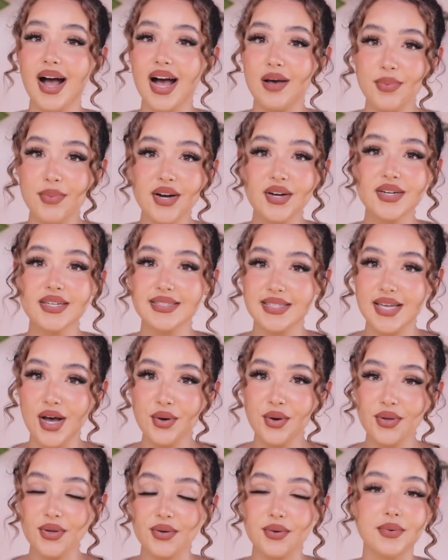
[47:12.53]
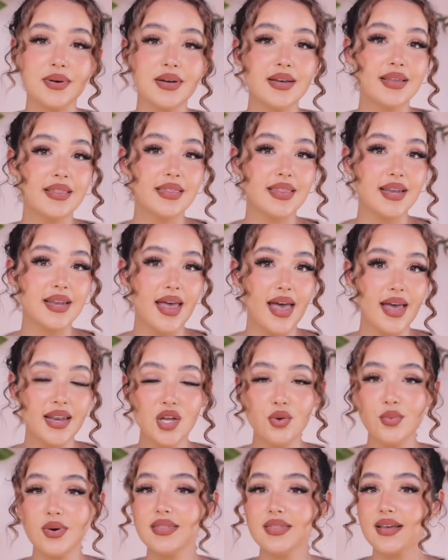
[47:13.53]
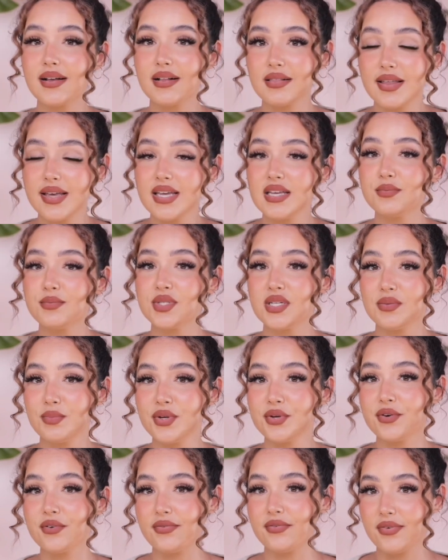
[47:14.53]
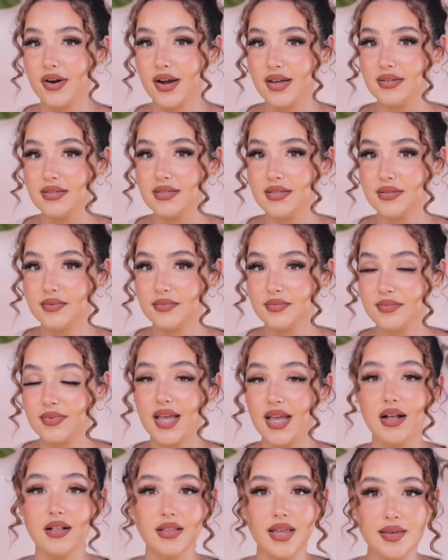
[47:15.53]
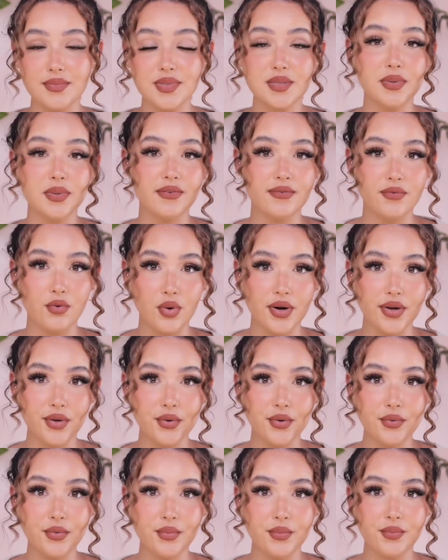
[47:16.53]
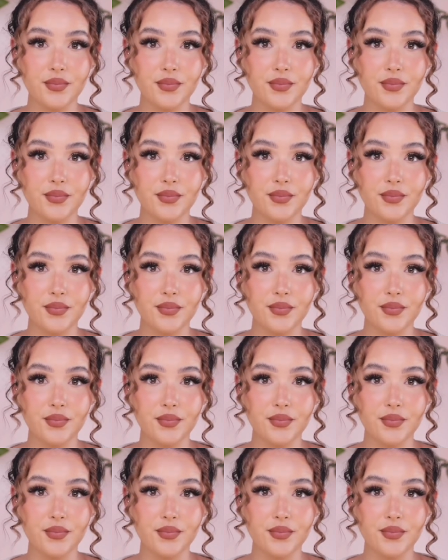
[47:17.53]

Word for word: I'm here to tell you that anyone that claims to be your friend and claims to be for you,